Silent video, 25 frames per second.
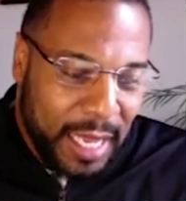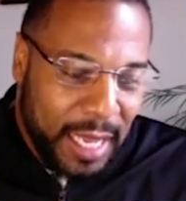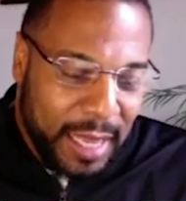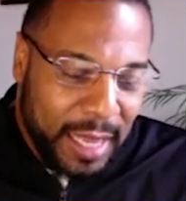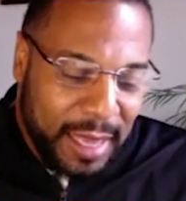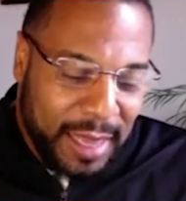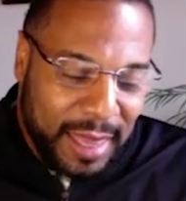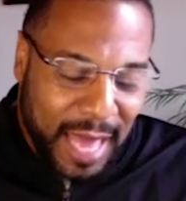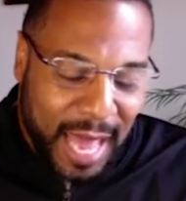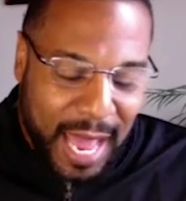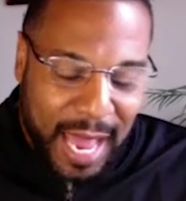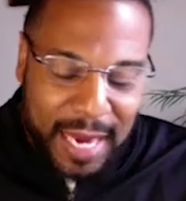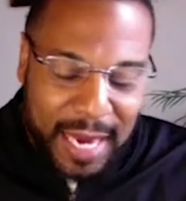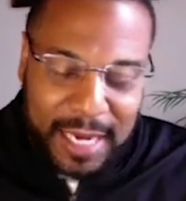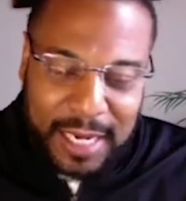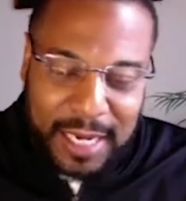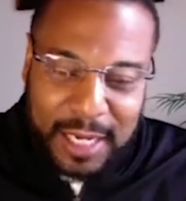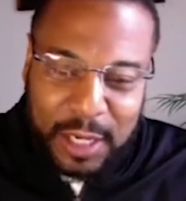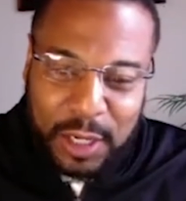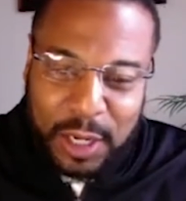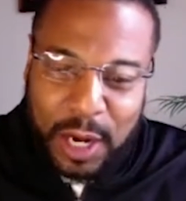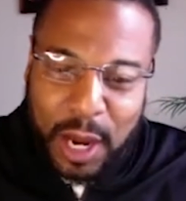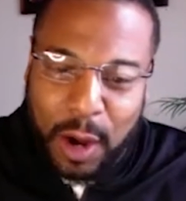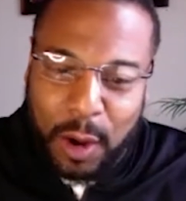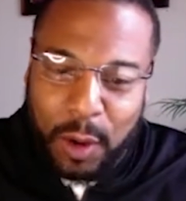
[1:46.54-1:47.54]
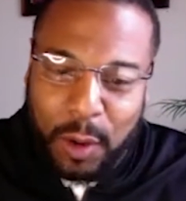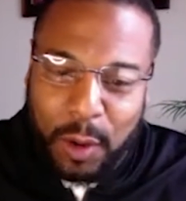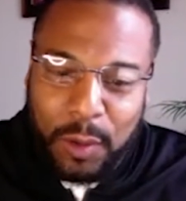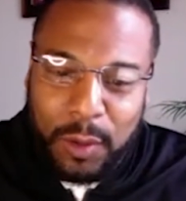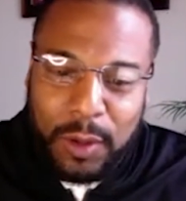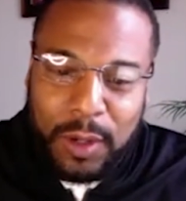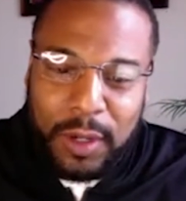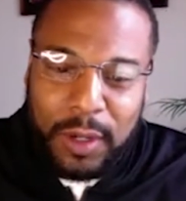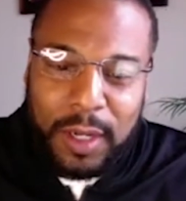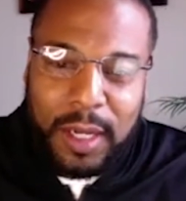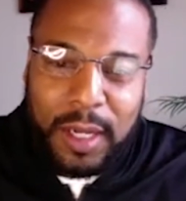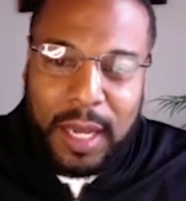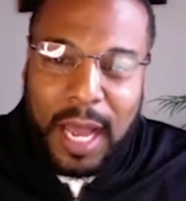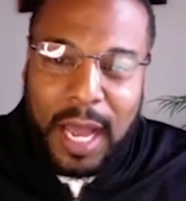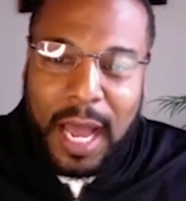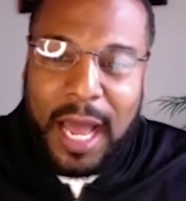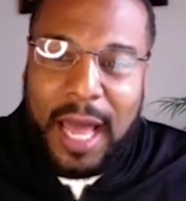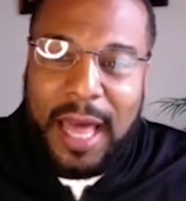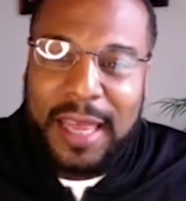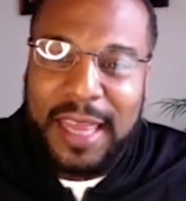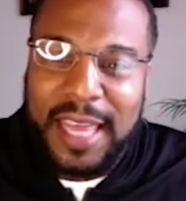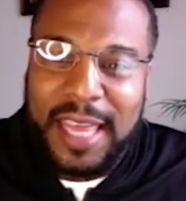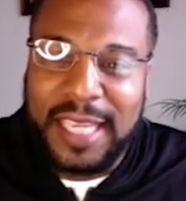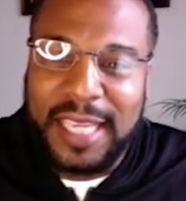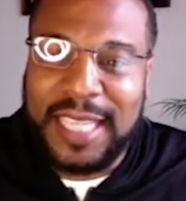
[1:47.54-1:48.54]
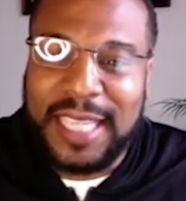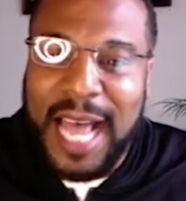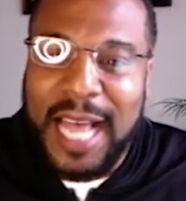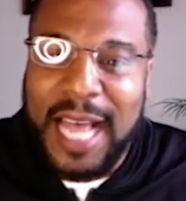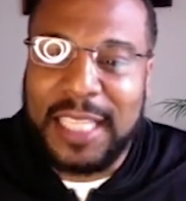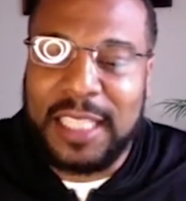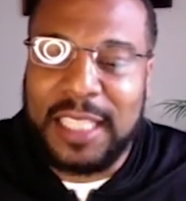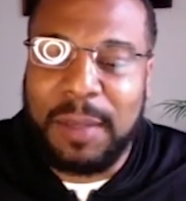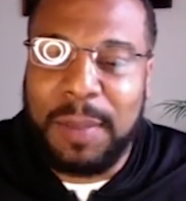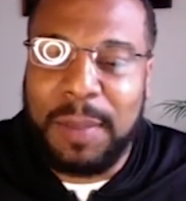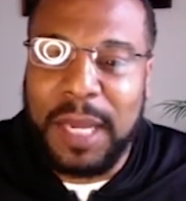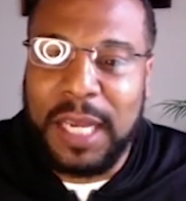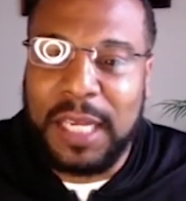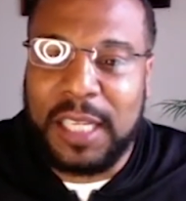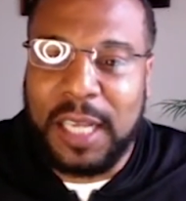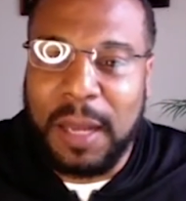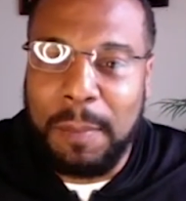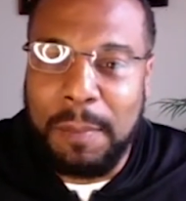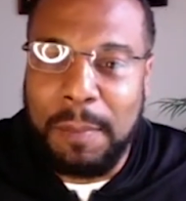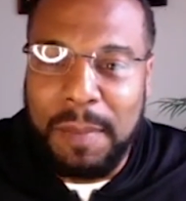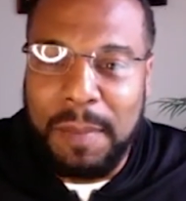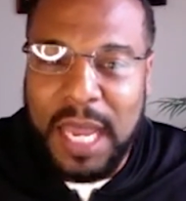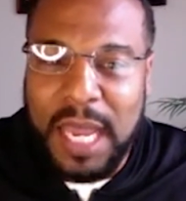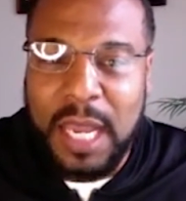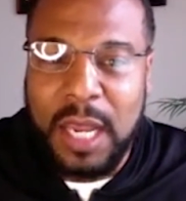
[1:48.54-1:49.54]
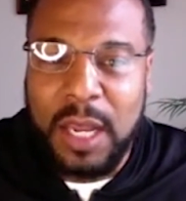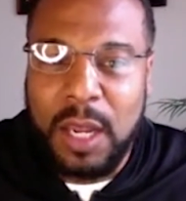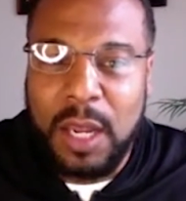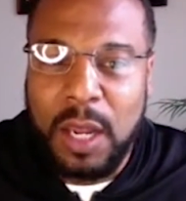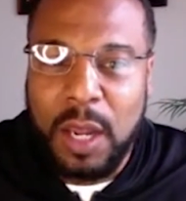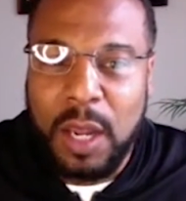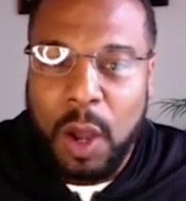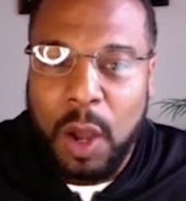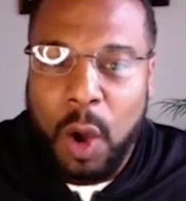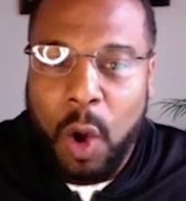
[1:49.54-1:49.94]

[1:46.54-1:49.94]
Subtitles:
that, you know, this has to be, to me,